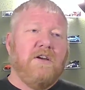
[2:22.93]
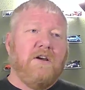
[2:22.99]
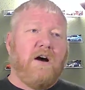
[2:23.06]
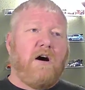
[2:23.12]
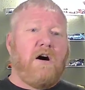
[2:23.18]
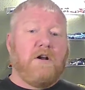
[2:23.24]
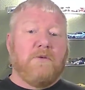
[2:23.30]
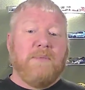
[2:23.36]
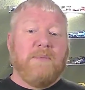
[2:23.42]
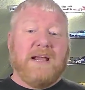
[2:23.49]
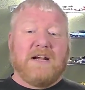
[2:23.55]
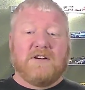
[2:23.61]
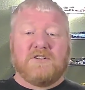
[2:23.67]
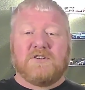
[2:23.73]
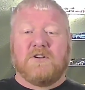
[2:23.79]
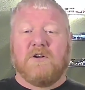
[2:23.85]

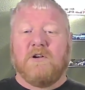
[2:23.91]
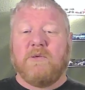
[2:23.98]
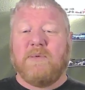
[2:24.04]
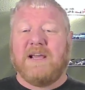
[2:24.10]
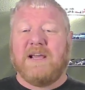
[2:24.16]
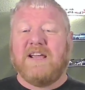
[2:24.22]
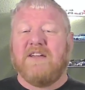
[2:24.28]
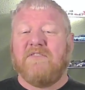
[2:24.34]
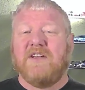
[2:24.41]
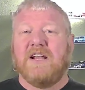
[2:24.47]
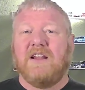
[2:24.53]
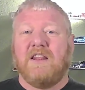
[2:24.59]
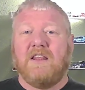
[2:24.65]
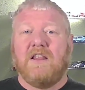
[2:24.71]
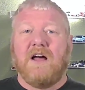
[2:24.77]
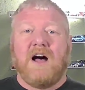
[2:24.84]
Automakers are going to be
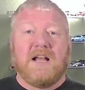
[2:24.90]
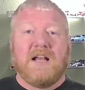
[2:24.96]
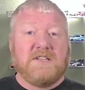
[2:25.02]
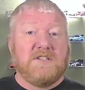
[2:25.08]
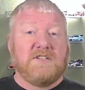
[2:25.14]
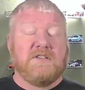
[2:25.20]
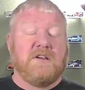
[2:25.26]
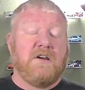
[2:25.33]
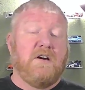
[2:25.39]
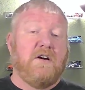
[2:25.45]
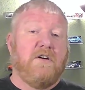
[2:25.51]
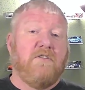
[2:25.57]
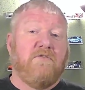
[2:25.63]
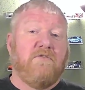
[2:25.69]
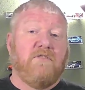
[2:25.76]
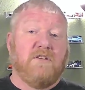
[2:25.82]
giving lots
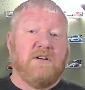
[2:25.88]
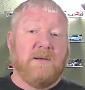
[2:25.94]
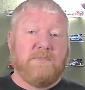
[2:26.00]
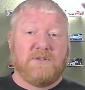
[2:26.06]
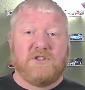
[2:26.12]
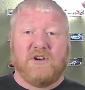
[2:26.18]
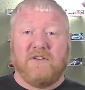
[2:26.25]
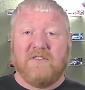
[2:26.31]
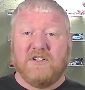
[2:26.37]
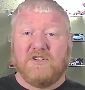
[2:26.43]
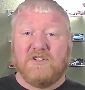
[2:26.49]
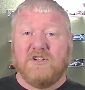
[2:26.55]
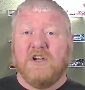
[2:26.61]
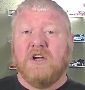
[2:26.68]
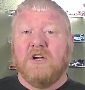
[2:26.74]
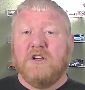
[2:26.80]
of lip service
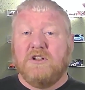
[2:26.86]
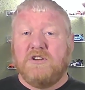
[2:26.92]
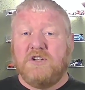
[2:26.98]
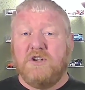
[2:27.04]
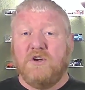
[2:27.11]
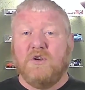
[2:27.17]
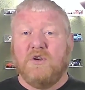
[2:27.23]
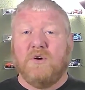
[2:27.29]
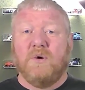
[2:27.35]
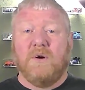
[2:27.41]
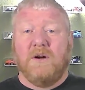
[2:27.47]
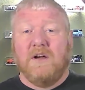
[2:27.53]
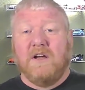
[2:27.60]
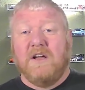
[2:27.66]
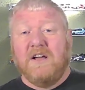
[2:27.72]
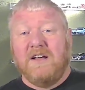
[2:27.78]
to
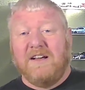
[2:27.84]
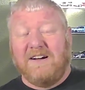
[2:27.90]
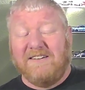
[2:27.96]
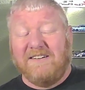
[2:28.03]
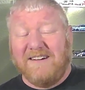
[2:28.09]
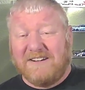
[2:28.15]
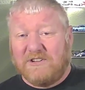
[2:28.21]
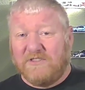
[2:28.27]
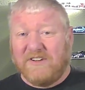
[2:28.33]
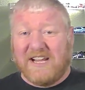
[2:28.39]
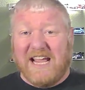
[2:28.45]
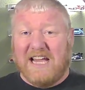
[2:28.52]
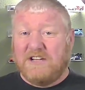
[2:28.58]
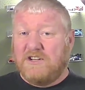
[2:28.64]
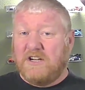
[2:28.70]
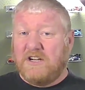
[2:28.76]

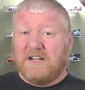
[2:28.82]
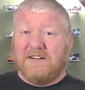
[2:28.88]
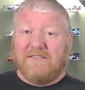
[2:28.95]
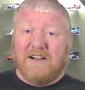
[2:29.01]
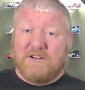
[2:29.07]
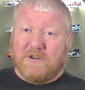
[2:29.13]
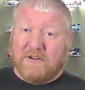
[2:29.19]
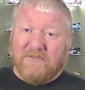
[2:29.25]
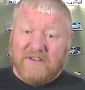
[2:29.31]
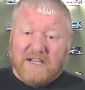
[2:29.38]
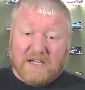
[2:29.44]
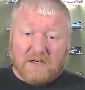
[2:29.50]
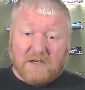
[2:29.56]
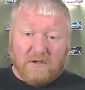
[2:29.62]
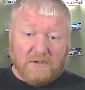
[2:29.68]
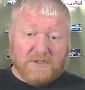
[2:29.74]
electrification and electric
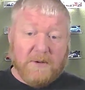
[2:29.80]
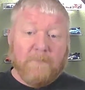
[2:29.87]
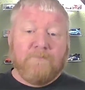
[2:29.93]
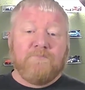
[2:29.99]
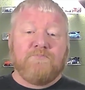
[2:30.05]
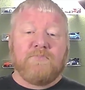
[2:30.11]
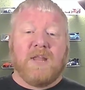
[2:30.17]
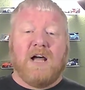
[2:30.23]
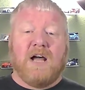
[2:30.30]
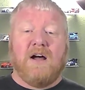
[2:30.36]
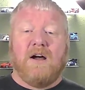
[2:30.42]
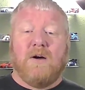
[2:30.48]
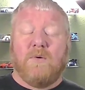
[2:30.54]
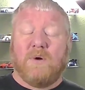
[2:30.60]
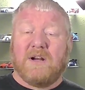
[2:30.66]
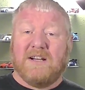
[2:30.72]
vehicles.
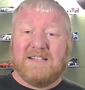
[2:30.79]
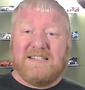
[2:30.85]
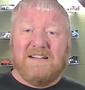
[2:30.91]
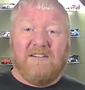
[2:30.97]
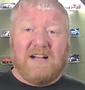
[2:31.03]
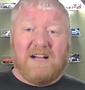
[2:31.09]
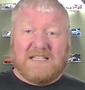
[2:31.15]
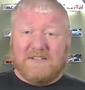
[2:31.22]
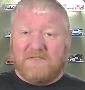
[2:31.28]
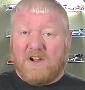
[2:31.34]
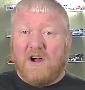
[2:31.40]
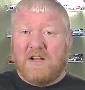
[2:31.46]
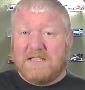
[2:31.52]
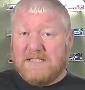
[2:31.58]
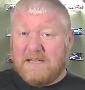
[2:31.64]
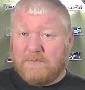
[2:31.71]
Uh, we're going to see lots of
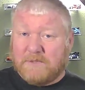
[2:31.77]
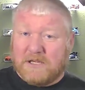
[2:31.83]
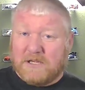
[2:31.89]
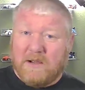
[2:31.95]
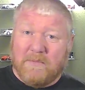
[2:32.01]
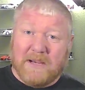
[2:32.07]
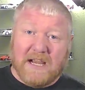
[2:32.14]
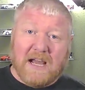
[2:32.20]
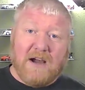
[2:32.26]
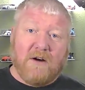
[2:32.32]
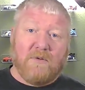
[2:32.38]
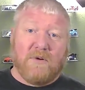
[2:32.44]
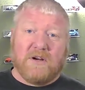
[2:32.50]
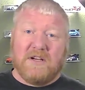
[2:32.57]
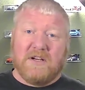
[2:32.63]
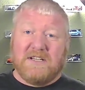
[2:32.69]
concepts coming
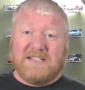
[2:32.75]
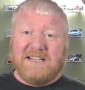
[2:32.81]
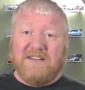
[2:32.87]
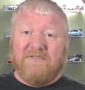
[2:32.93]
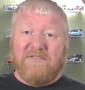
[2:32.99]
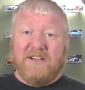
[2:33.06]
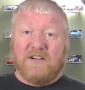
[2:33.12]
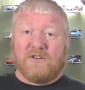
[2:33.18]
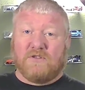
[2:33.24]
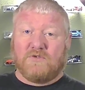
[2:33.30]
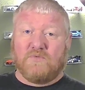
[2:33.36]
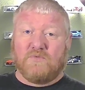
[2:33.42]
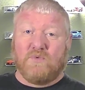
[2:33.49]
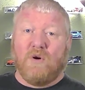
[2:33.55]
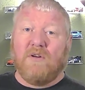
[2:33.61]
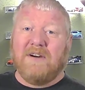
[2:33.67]
out. We're going to see vehicles
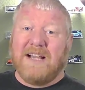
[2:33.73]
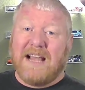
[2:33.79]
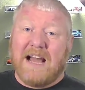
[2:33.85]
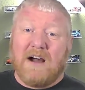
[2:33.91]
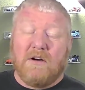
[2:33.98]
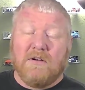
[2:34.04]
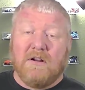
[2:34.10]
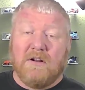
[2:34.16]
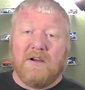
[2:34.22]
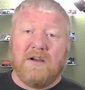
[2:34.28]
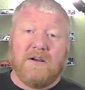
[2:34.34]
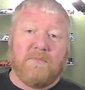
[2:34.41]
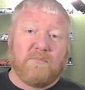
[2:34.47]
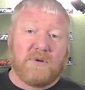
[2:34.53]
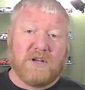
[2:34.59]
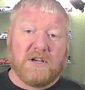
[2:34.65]
rolling out, uh,
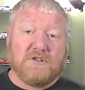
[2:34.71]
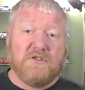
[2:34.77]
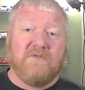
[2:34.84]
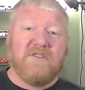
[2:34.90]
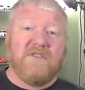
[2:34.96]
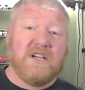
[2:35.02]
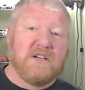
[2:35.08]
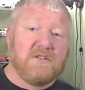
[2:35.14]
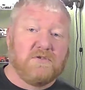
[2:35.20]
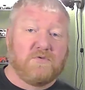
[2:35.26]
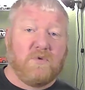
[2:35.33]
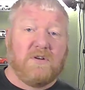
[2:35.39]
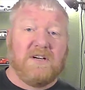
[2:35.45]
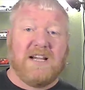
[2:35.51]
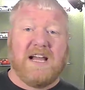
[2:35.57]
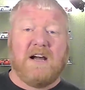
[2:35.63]
production vehicles
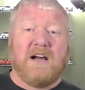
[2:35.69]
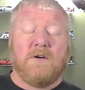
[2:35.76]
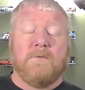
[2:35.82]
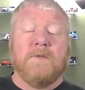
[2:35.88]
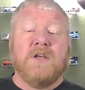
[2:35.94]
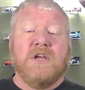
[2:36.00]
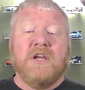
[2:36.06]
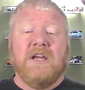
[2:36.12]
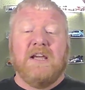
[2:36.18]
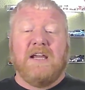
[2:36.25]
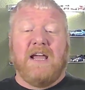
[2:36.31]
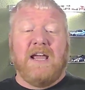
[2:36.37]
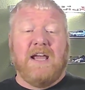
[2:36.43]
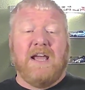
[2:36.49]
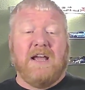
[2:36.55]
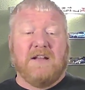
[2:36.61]
rolling out
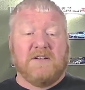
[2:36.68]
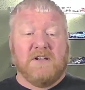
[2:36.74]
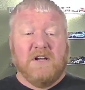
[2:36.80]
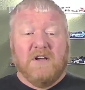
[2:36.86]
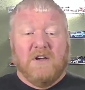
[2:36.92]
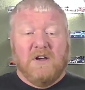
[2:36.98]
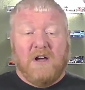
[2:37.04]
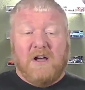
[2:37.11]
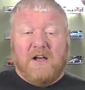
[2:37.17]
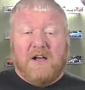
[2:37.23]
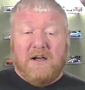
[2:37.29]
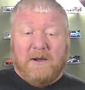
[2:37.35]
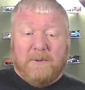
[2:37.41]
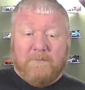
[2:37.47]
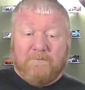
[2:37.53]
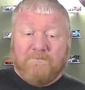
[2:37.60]
and
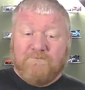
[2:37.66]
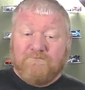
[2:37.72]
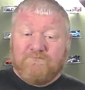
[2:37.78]
um,